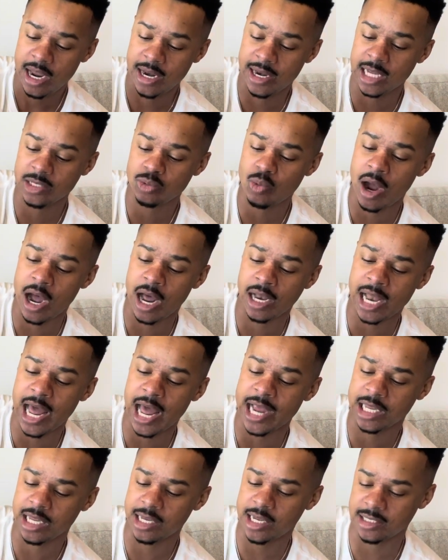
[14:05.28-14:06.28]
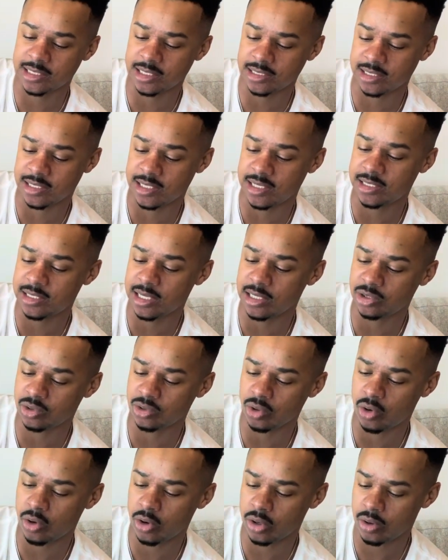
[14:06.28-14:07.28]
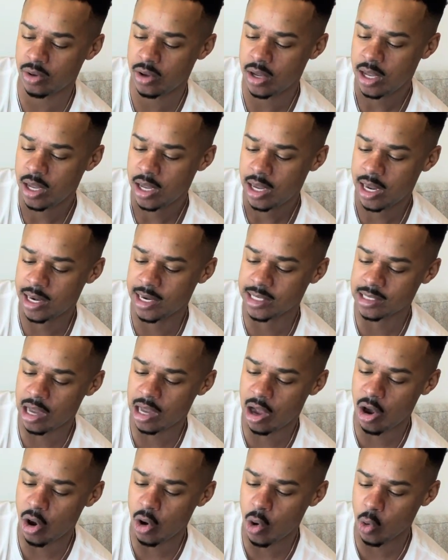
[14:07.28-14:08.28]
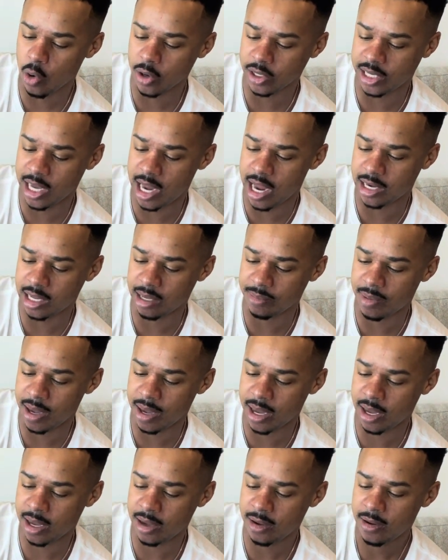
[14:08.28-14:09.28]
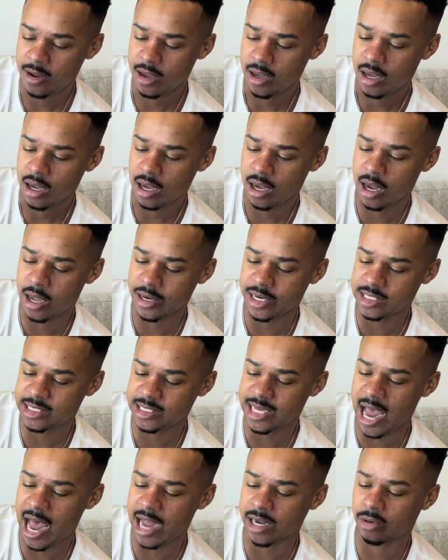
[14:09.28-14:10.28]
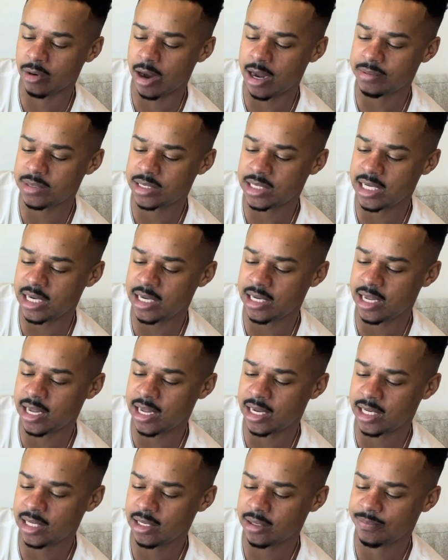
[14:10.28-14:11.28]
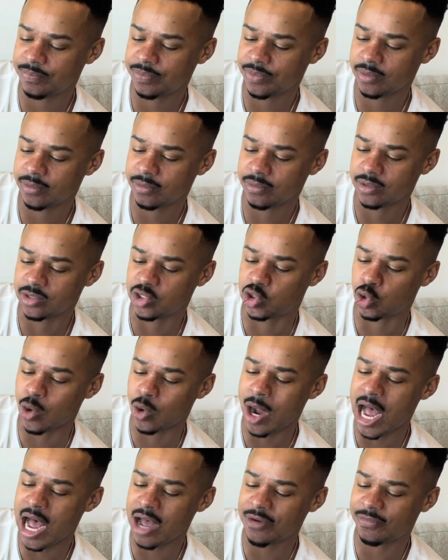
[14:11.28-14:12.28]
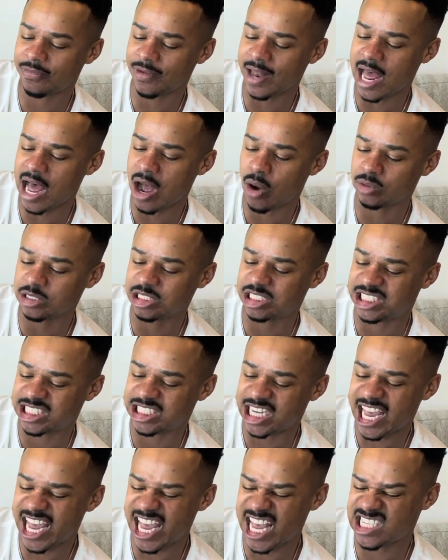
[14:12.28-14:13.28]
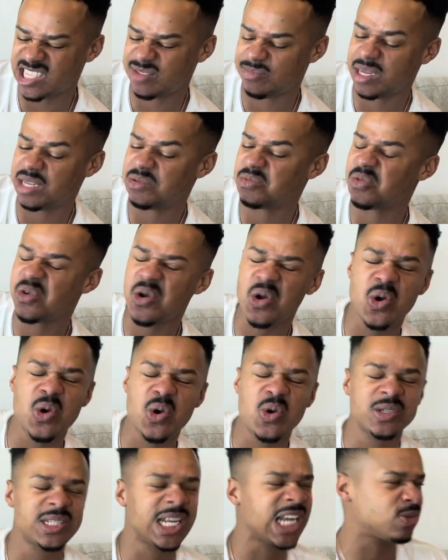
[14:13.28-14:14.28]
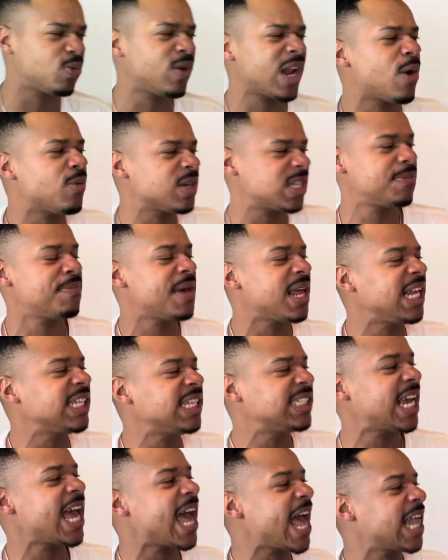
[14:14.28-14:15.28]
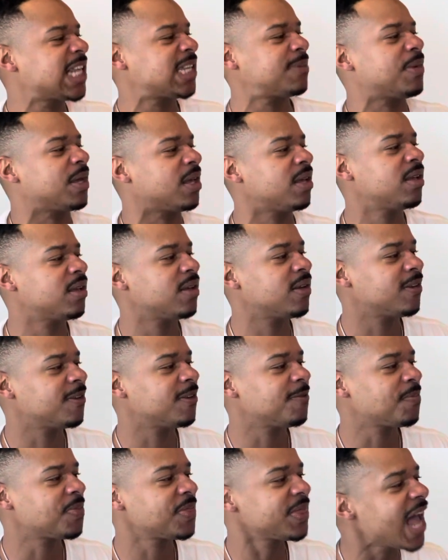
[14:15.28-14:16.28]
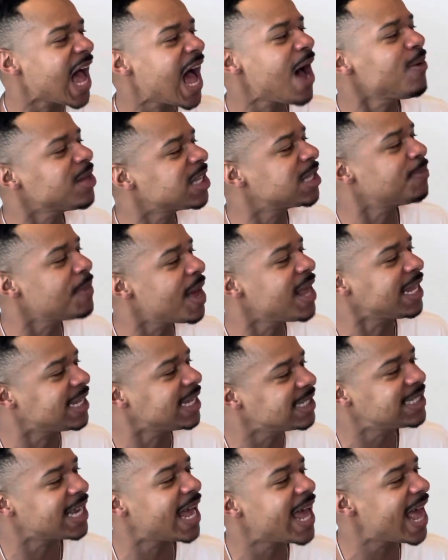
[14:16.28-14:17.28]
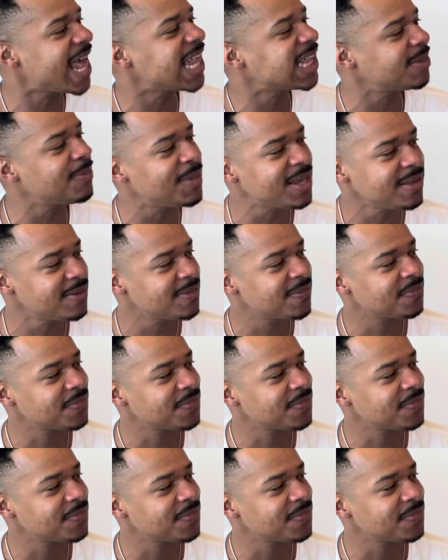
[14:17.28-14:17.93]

And that's why I like it because it's an essential oil and it's all organic, man. Uh, this got grape seed in it dried flowers, jasmine, rose. That's what I was smelling, jasmine. I was smelling jasmine.